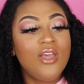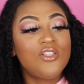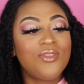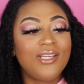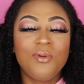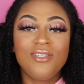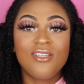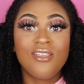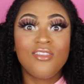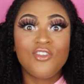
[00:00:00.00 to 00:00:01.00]
So that's
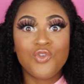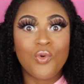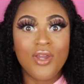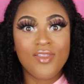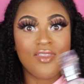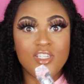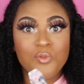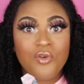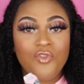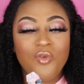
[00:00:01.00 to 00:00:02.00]
basically the story that this
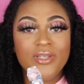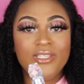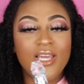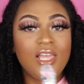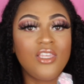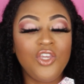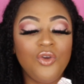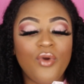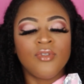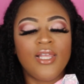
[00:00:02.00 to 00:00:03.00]
perfume is telling you.